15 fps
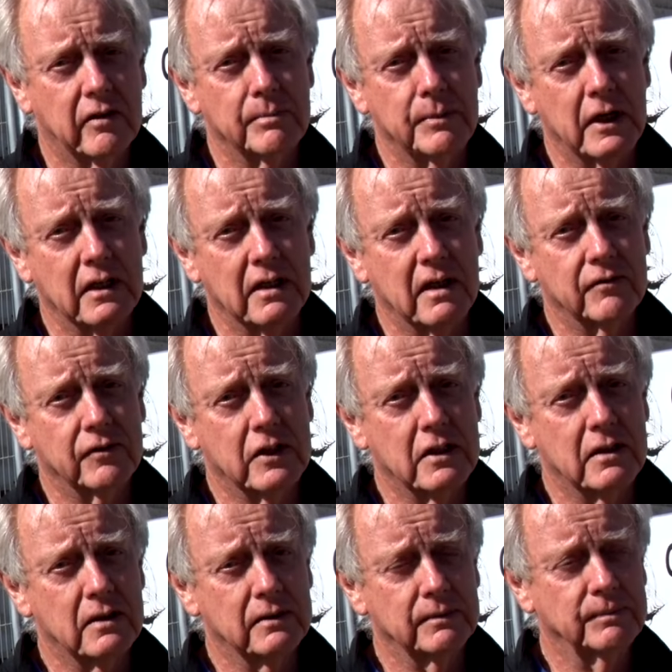to Bud
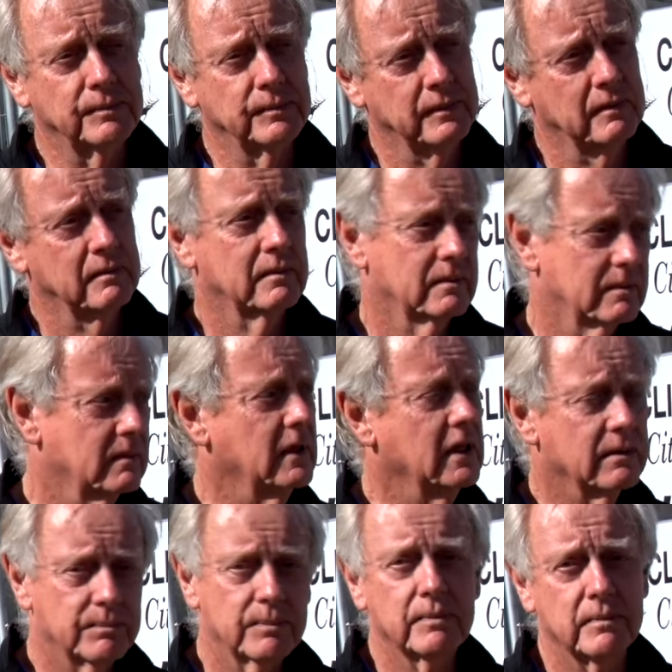Avcol,
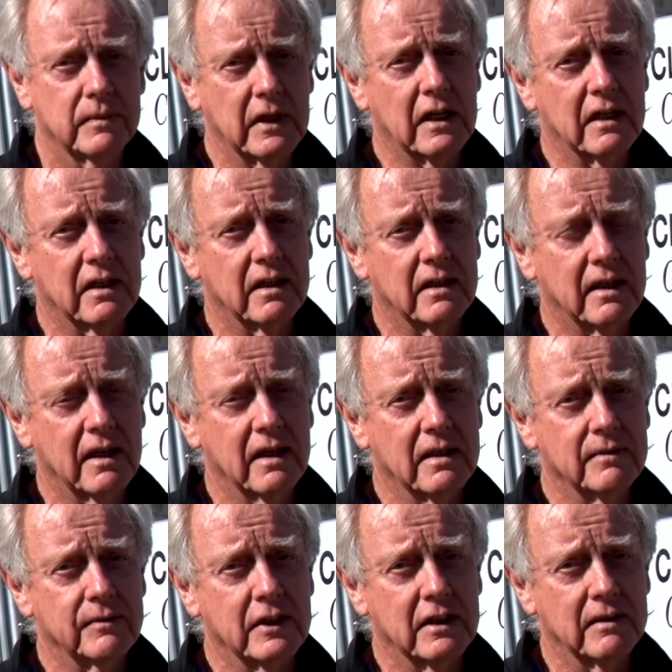we're nearly at the
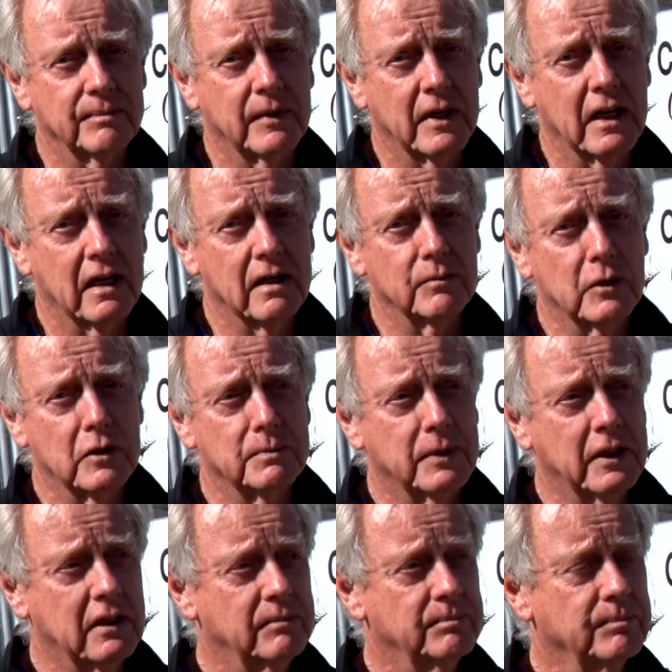end of it, and we'll
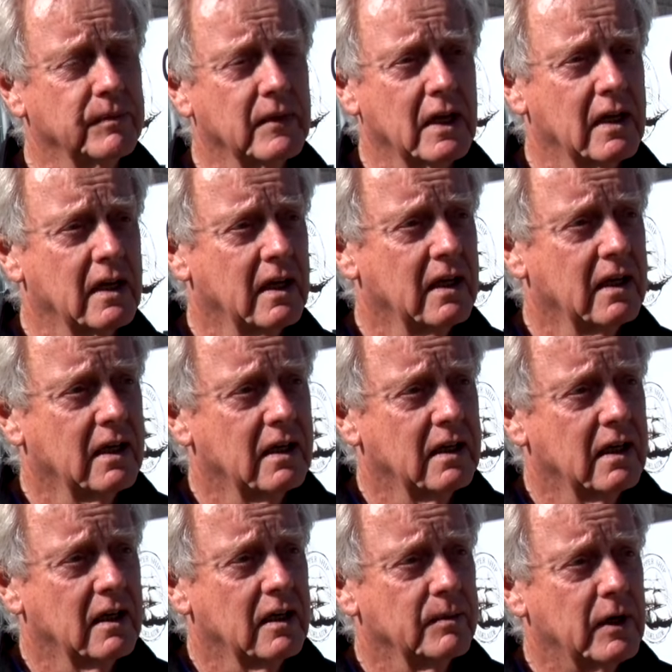be
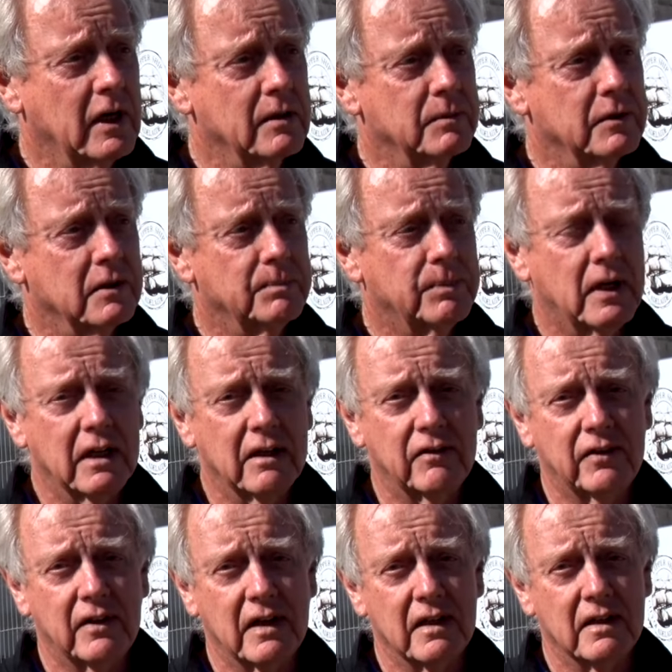able to
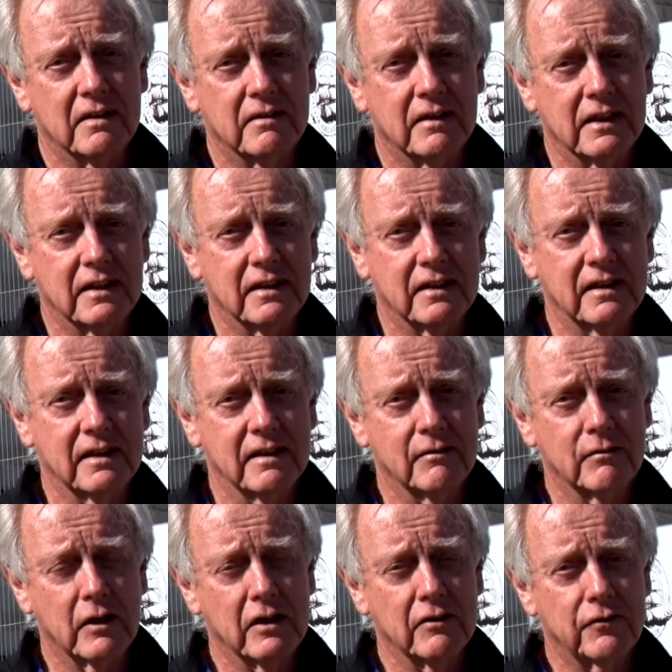place our
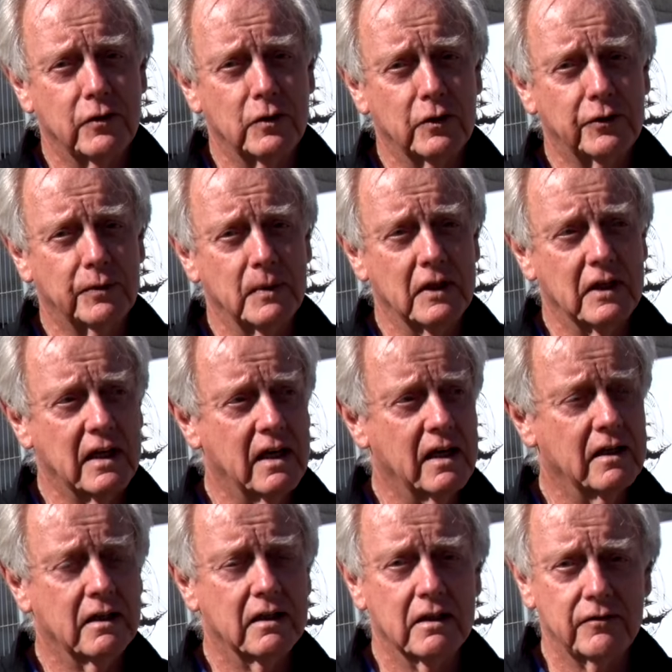reinforcement
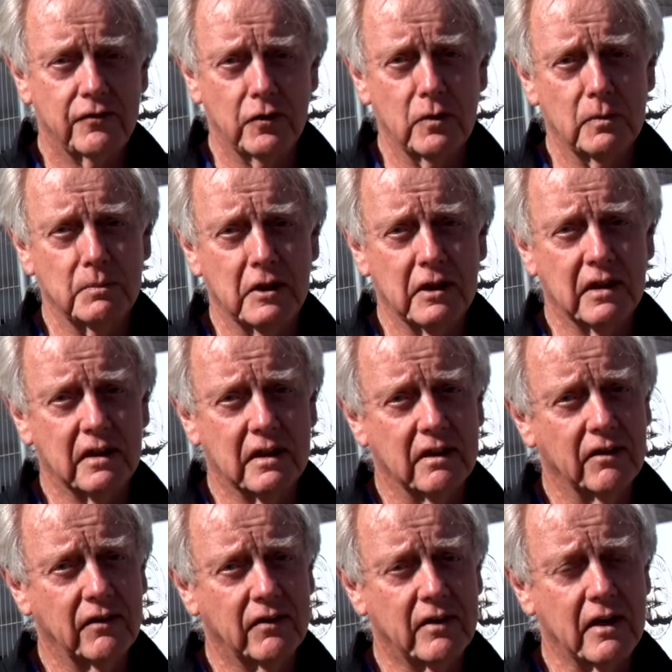down and the formwork
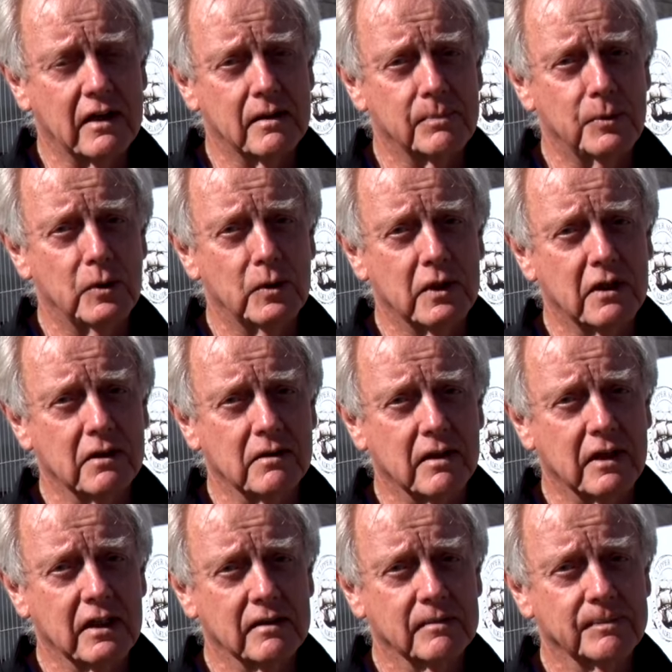and start to pour
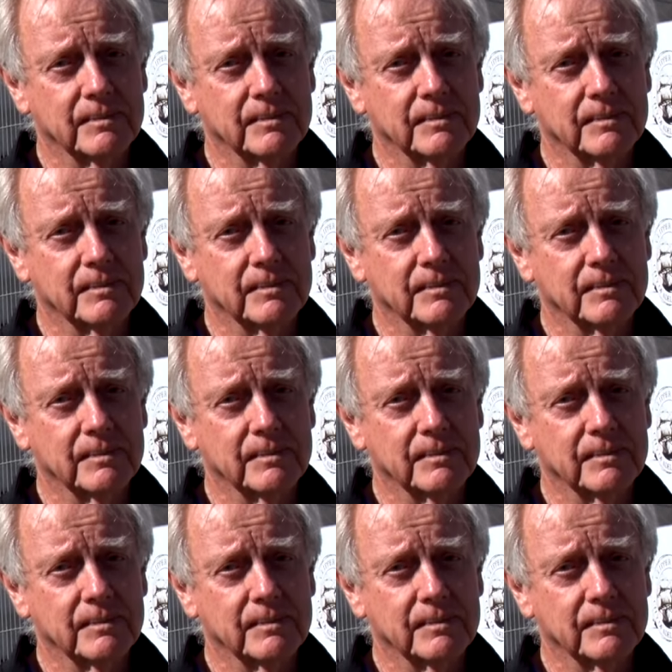concrete.